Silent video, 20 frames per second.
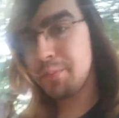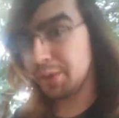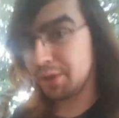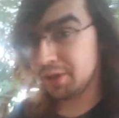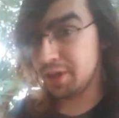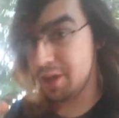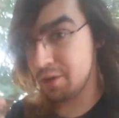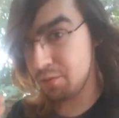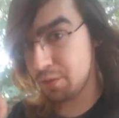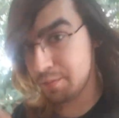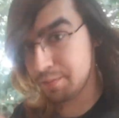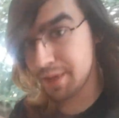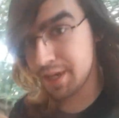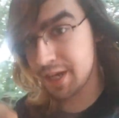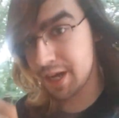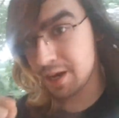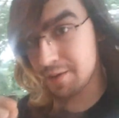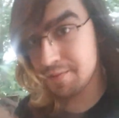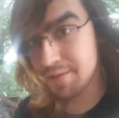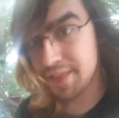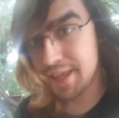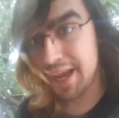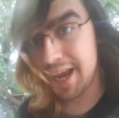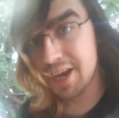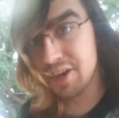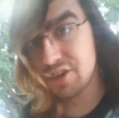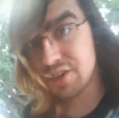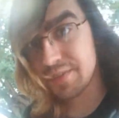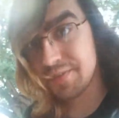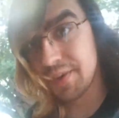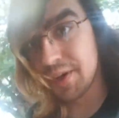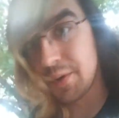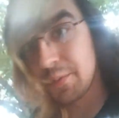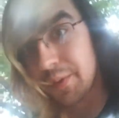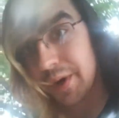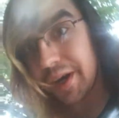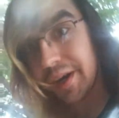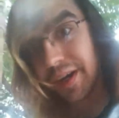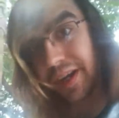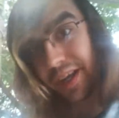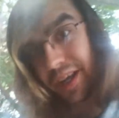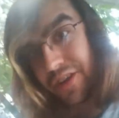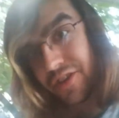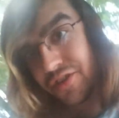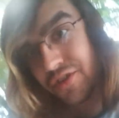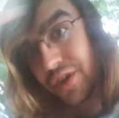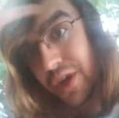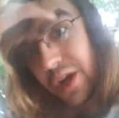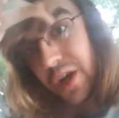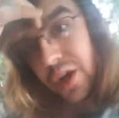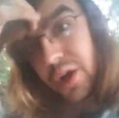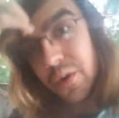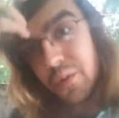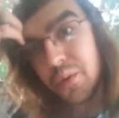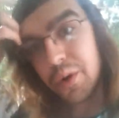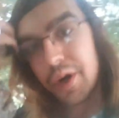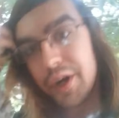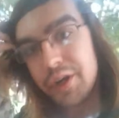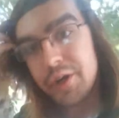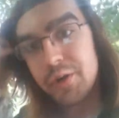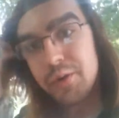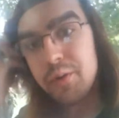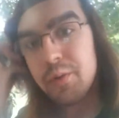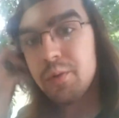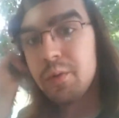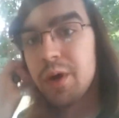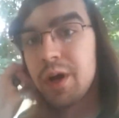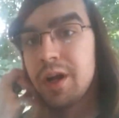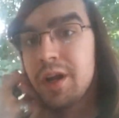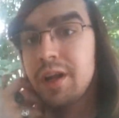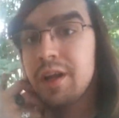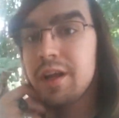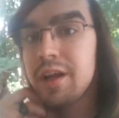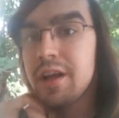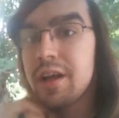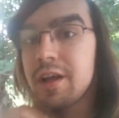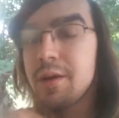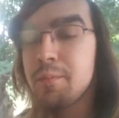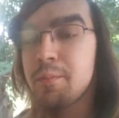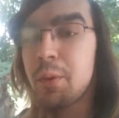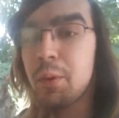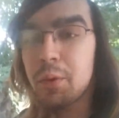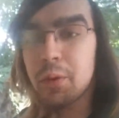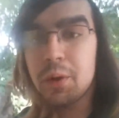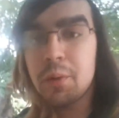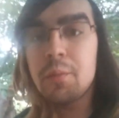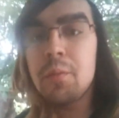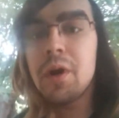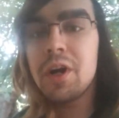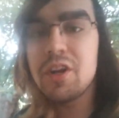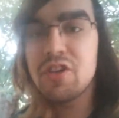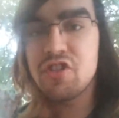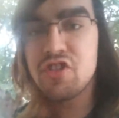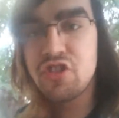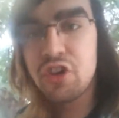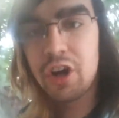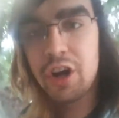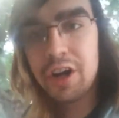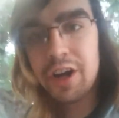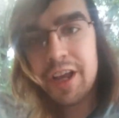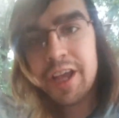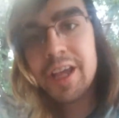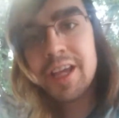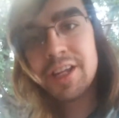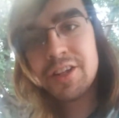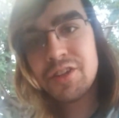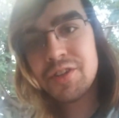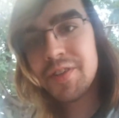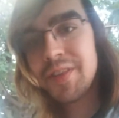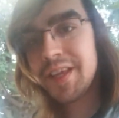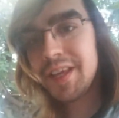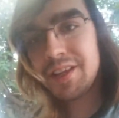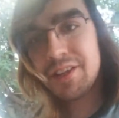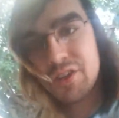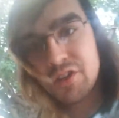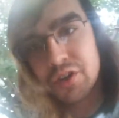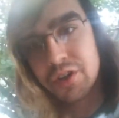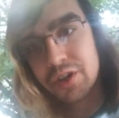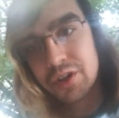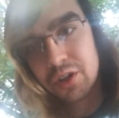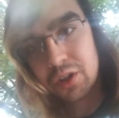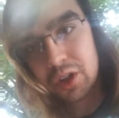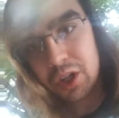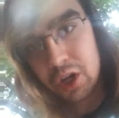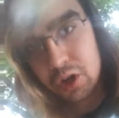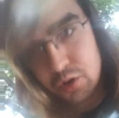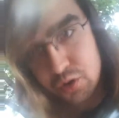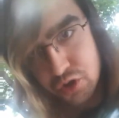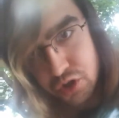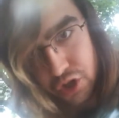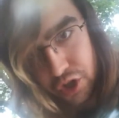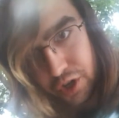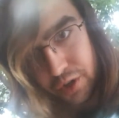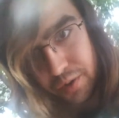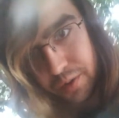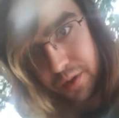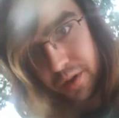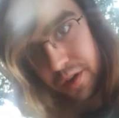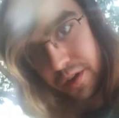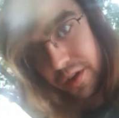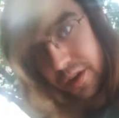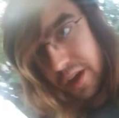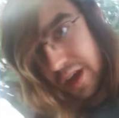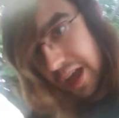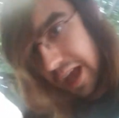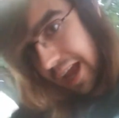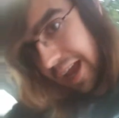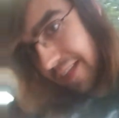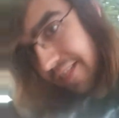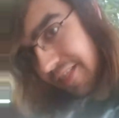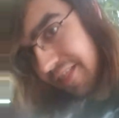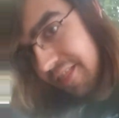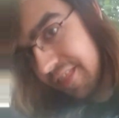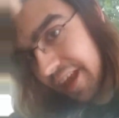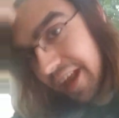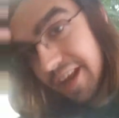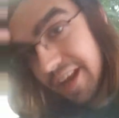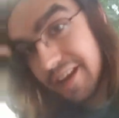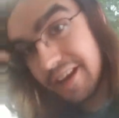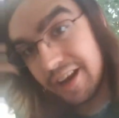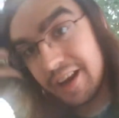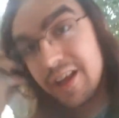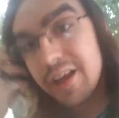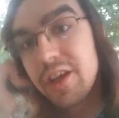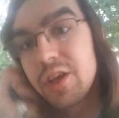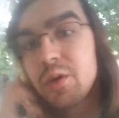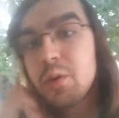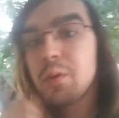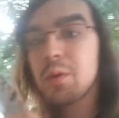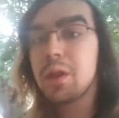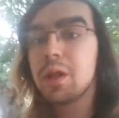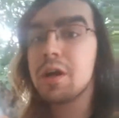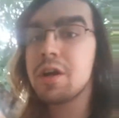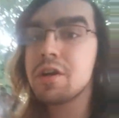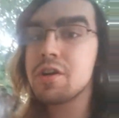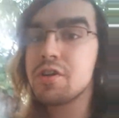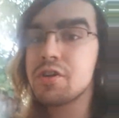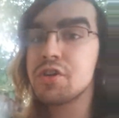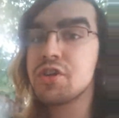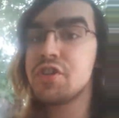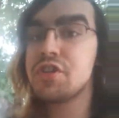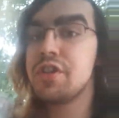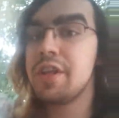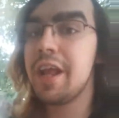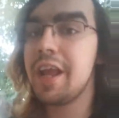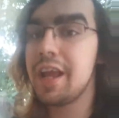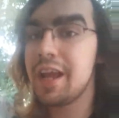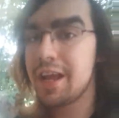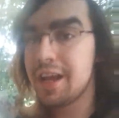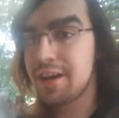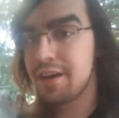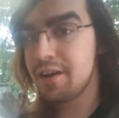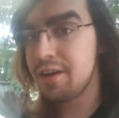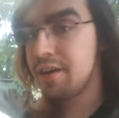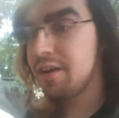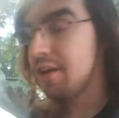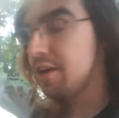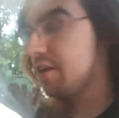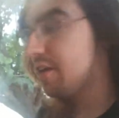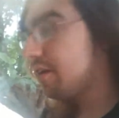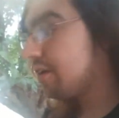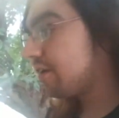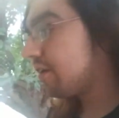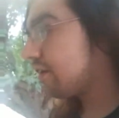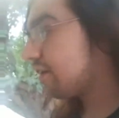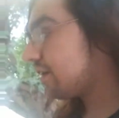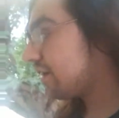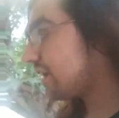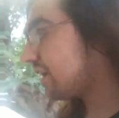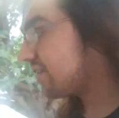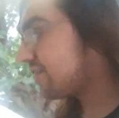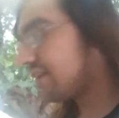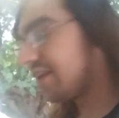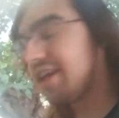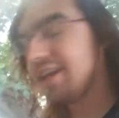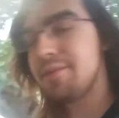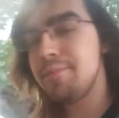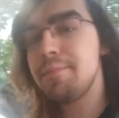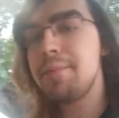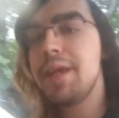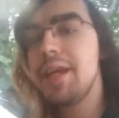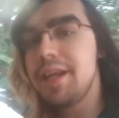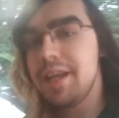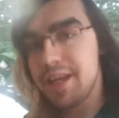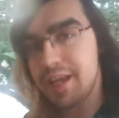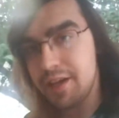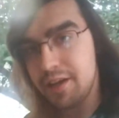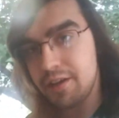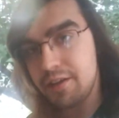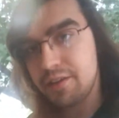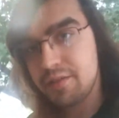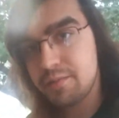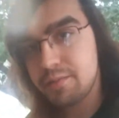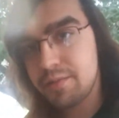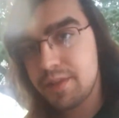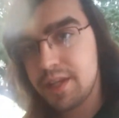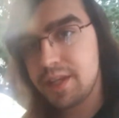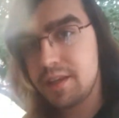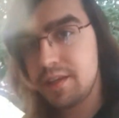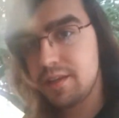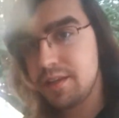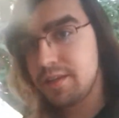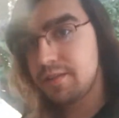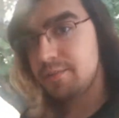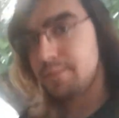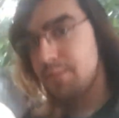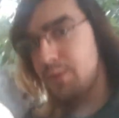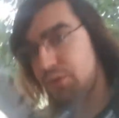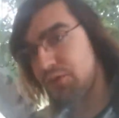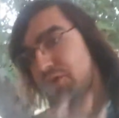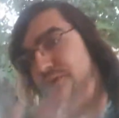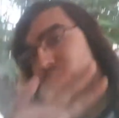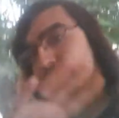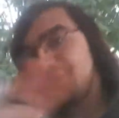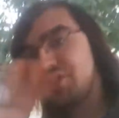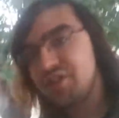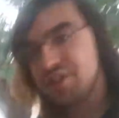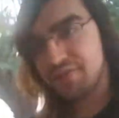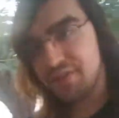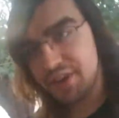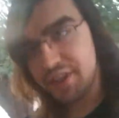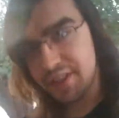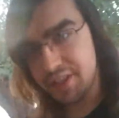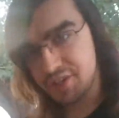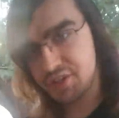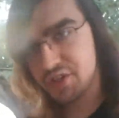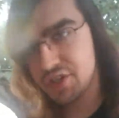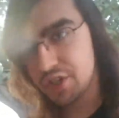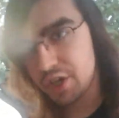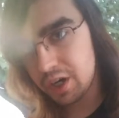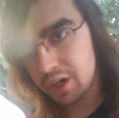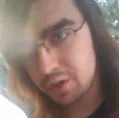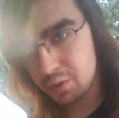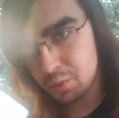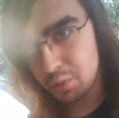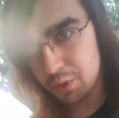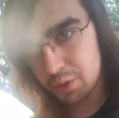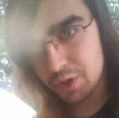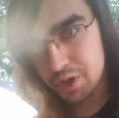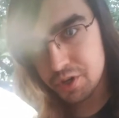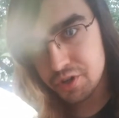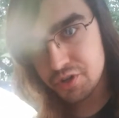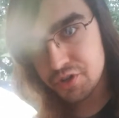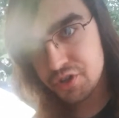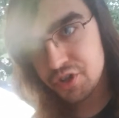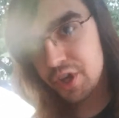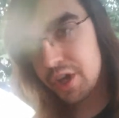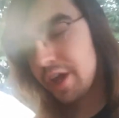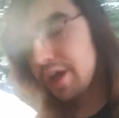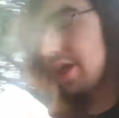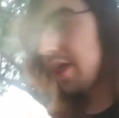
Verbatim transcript: but it will become the age of Aquarius, where you pour one jug into the eternal ocean. And then you will understand, even in media, most specifically Star Wars,